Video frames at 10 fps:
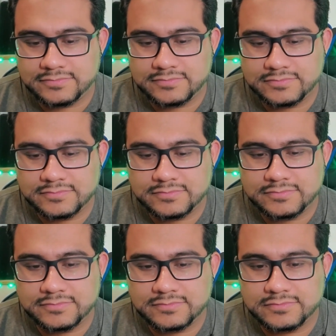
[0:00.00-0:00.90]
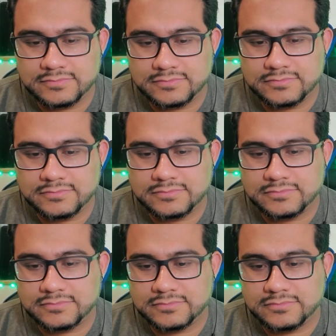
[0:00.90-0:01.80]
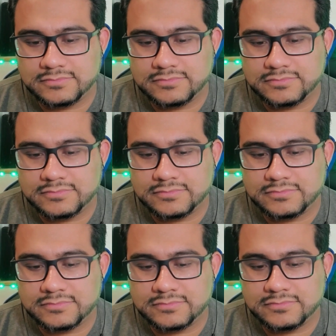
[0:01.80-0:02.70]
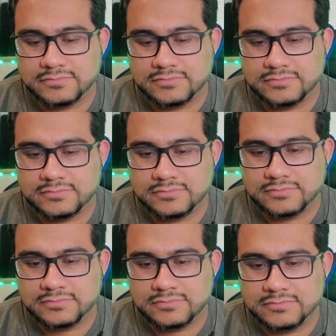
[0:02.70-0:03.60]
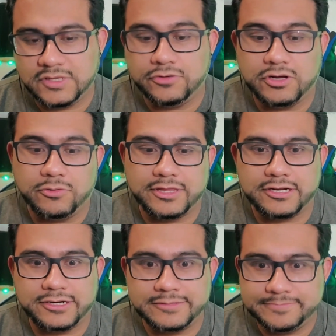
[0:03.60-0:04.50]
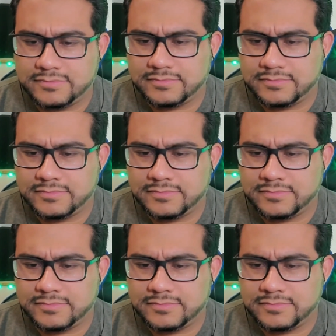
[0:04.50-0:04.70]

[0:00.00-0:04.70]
It was six years ago. You, you just can't cast her out. You go with her.